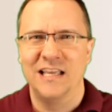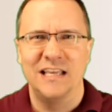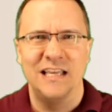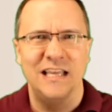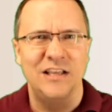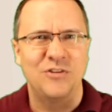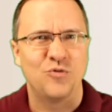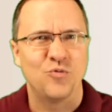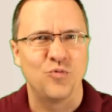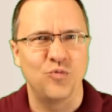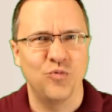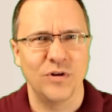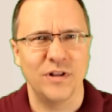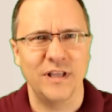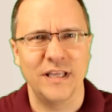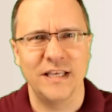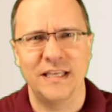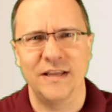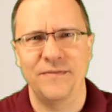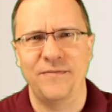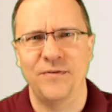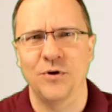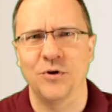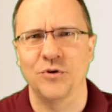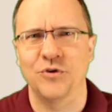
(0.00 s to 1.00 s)
it's really
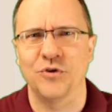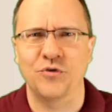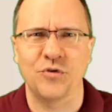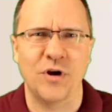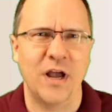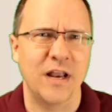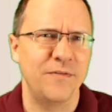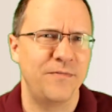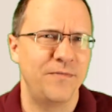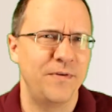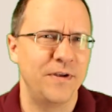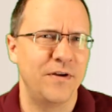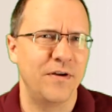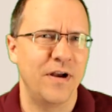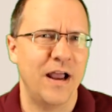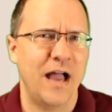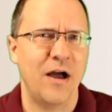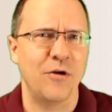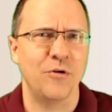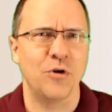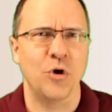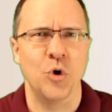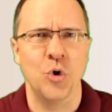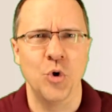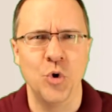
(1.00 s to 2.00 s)
difficult to try to figure
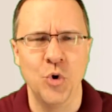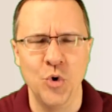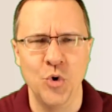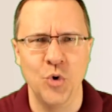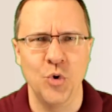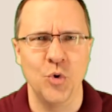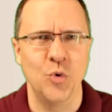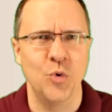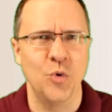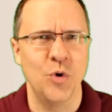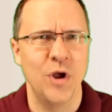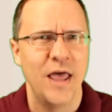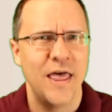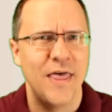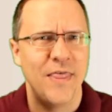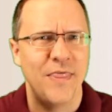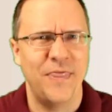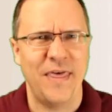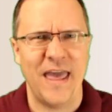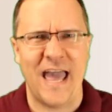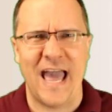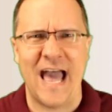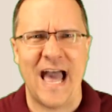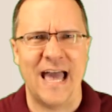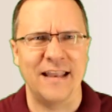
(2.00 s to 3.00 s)
out who
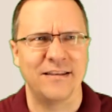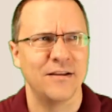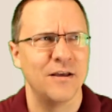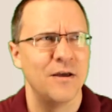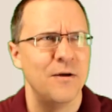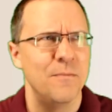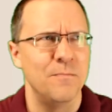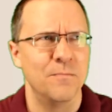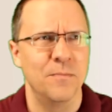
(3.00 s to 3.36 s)
that